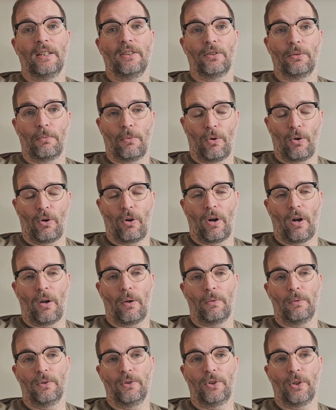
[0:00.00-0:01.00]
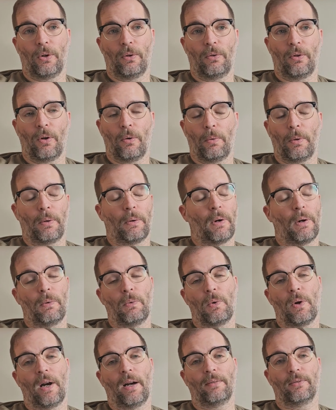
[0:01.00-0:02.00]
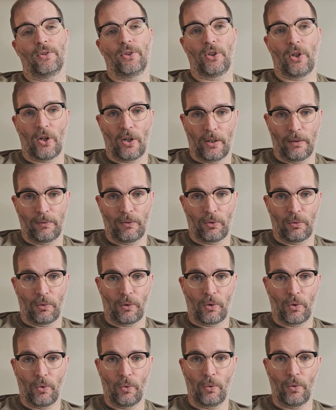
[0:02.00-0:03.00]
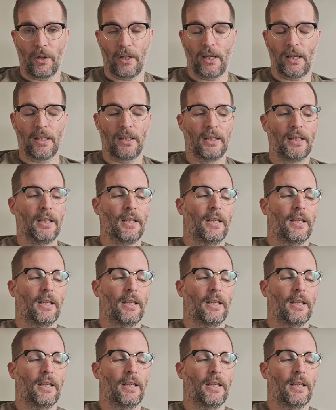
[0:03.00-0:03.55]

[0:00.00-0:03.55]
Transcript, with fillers: tomorrow and don't know whether I will have time to record it.